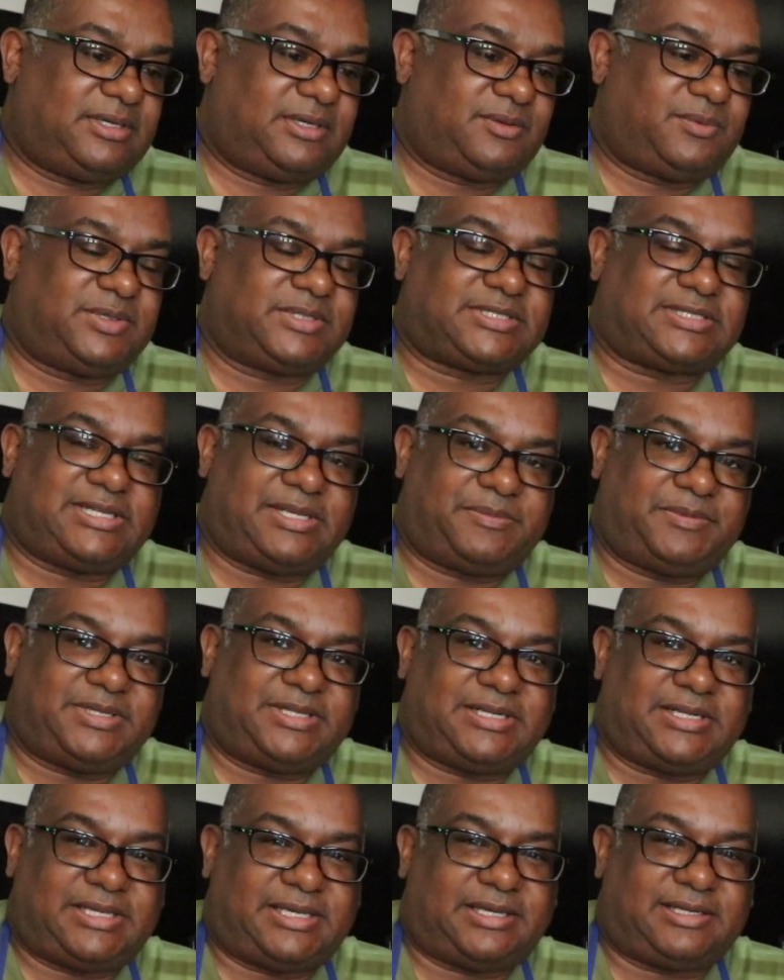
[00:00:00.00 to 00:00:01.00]
We slept in
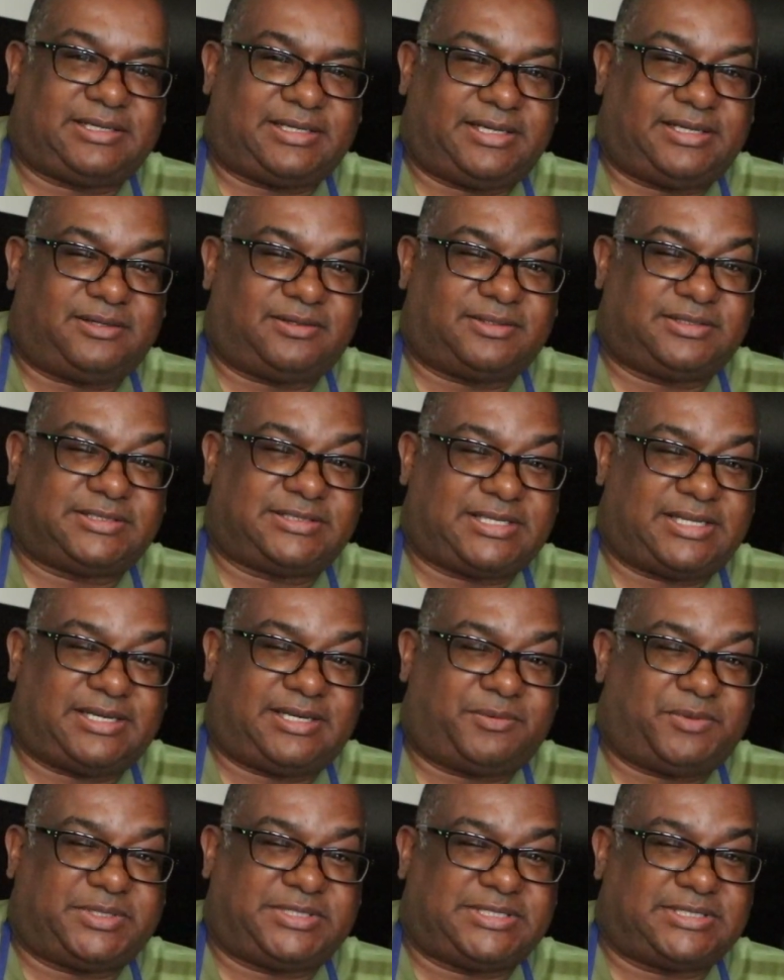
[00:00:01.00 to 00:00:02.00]
again late on Sunday,
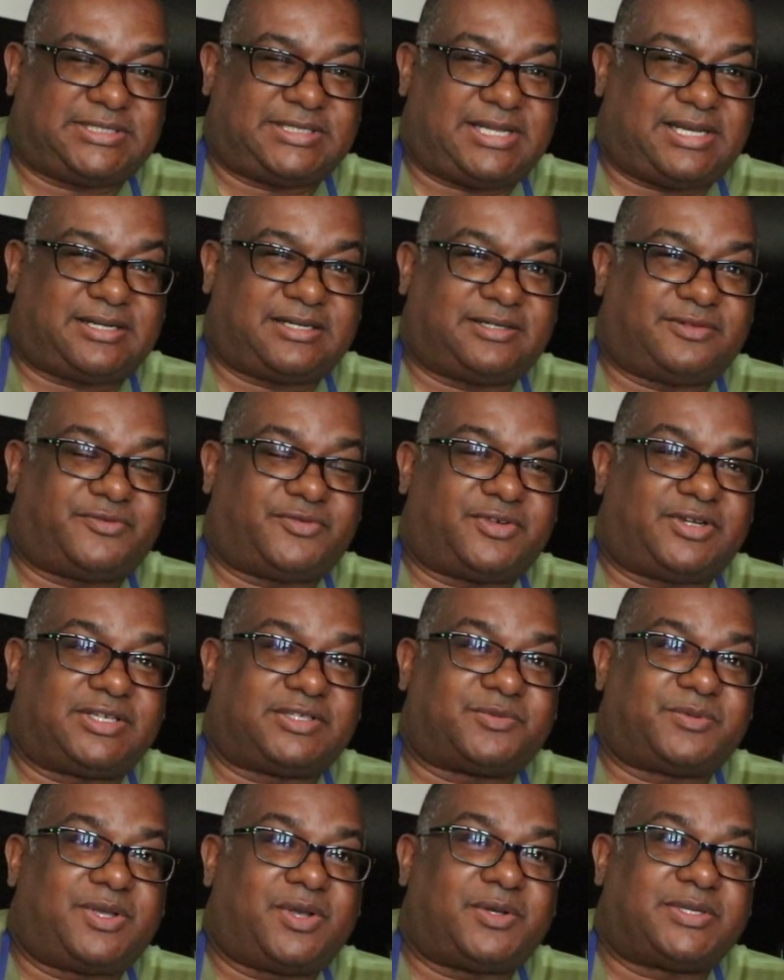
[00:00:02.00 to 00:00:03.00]
which is not good for
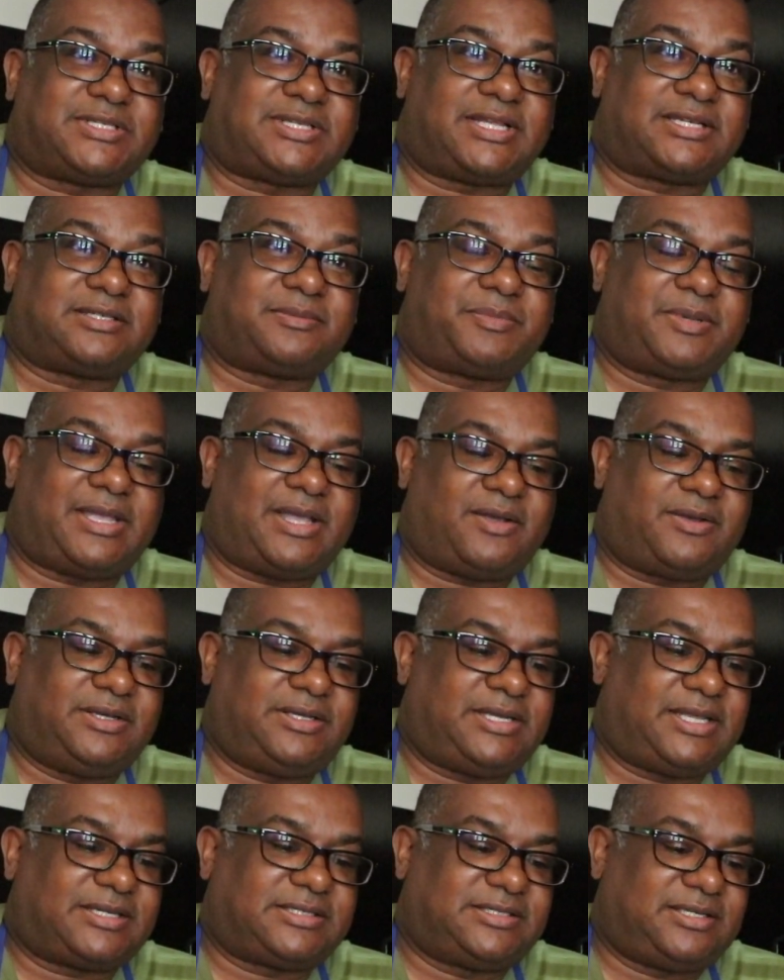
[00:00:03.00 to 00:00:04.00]
us. We always like to be out
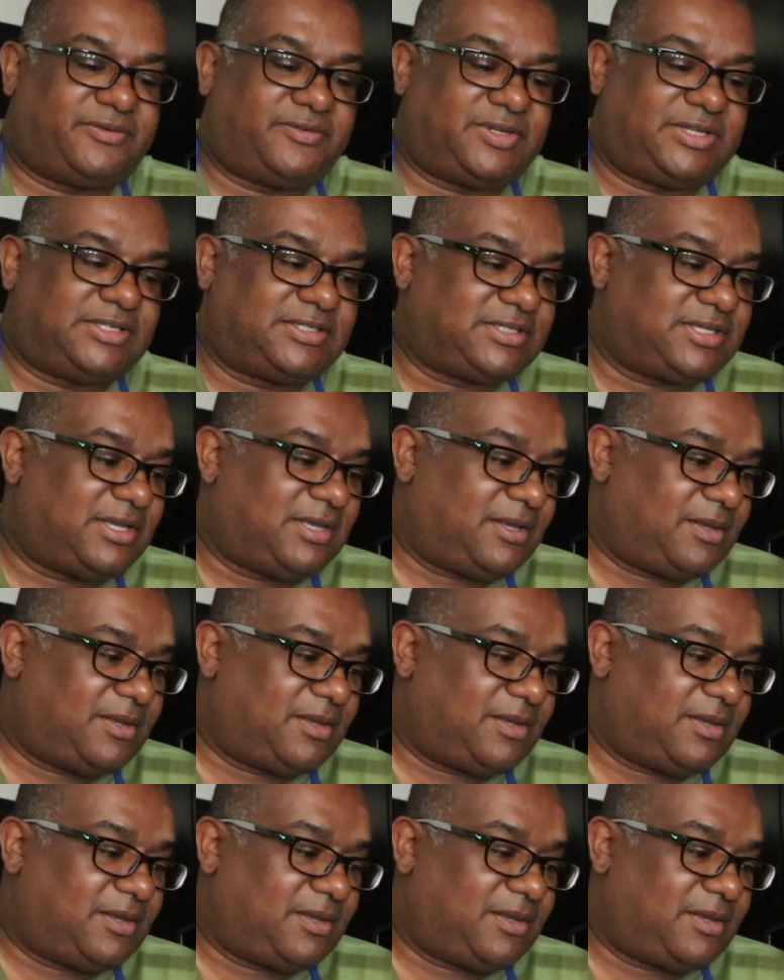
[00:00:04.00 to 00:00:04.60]
in activities.